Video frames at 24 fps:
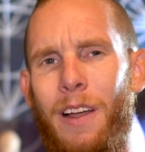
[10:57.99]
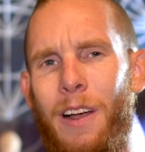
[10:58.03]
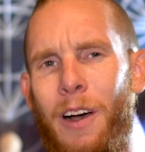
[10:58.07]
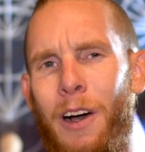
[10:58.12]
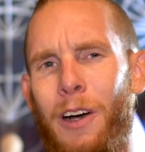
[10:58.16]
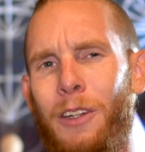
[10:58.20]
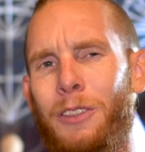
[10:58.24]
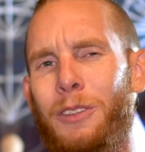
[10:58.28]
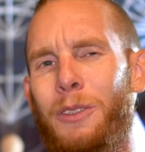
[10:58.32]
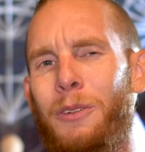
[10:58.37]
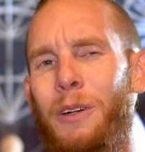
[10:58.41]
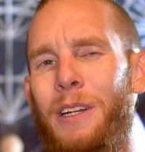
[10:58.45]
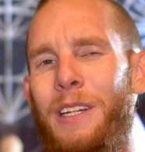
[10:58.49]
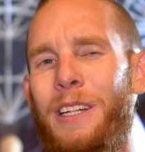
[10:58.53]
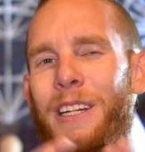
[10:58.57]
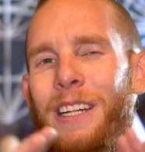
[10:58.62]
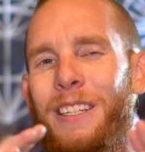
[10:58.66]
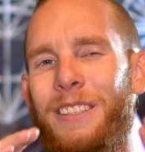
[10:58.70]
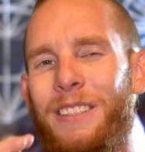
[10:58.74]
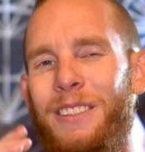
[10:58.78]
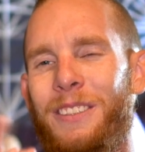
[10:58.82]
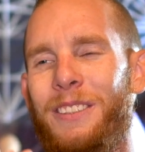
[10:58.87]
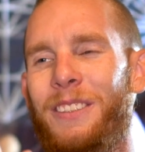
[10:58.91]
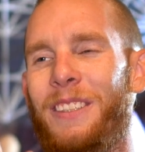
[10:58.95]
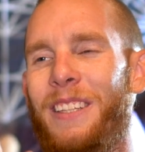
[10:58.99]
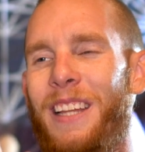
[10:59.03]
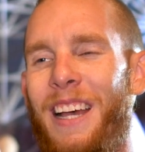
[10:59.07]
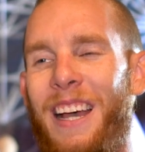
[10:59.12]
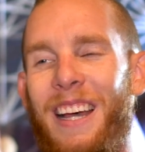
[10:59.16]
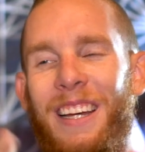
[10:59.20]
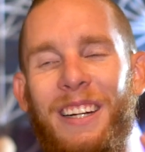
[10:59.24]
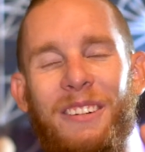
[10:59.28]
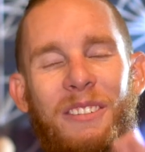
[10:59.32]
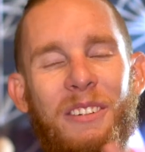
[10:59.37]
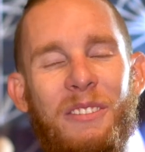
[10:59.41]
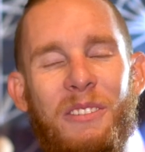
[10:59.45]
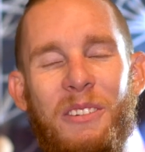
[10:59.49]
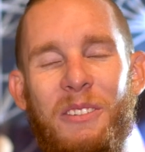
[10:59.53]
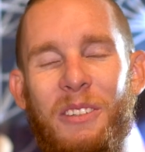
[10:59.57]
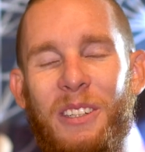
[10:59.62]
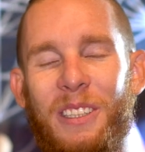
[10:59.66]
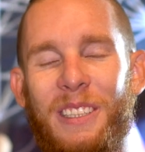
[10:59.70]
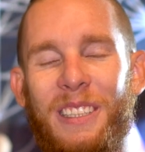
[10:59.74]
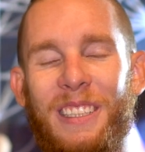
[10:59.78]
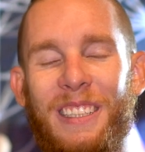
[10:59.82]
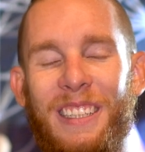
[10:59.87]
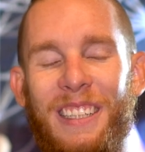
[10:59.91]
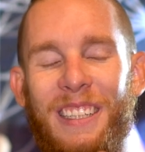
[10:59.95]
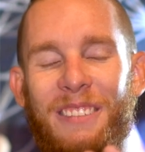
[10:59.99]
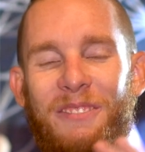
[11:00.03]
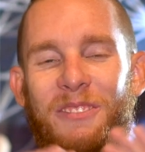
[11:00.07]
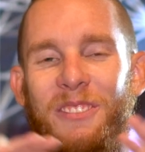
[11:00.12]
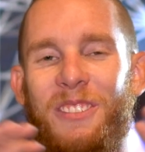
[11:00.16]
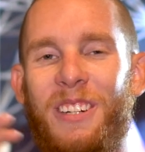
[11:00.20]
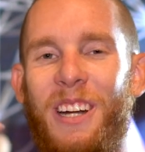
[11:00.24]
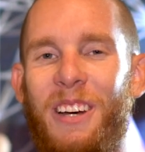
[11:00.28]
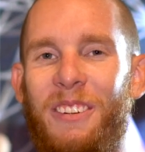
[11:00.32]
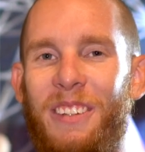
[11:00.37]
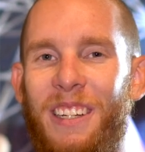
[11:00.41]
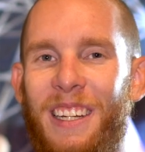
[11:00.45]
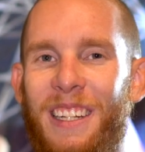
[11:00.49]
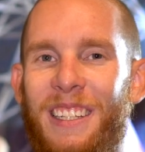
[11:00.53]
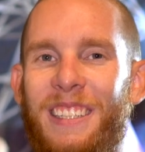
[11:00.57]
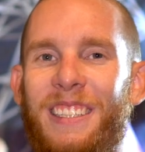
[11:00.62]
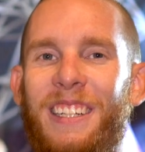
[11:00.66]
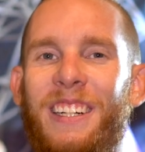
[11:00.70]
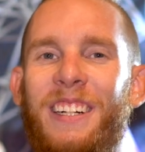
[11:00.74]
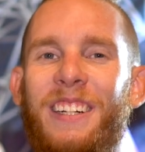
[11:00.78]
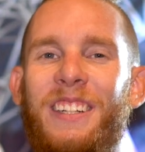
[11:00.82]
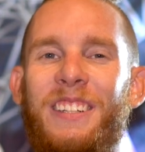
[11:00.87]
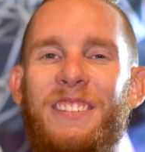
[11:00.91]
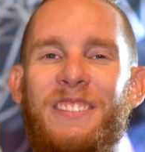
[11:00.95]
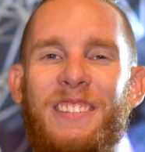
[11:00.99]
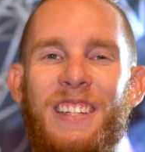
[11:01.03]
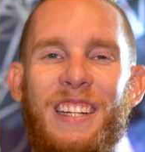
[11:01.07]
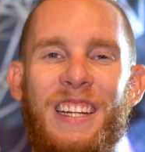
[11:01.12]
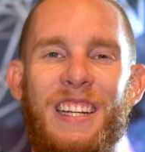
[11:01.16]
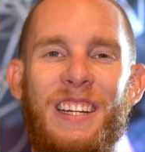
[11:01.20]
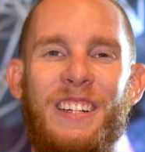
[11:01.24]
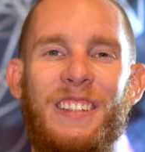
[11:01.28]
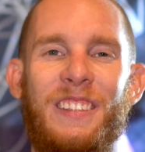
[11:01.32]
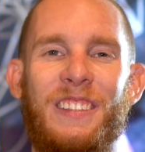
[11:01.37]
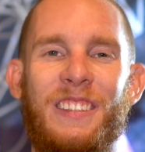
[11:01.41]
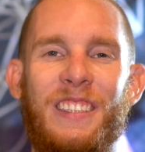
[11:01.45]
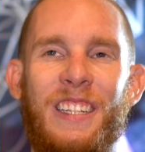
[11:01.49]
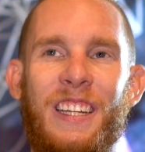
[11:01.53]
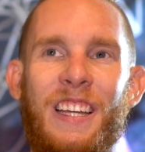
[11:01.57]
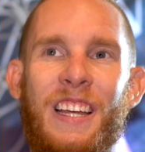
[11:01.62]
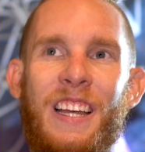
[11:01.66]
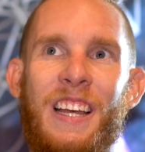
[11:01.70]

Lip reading: Also, while you guys are doing that, I'm going to be working on probably a ton of videos.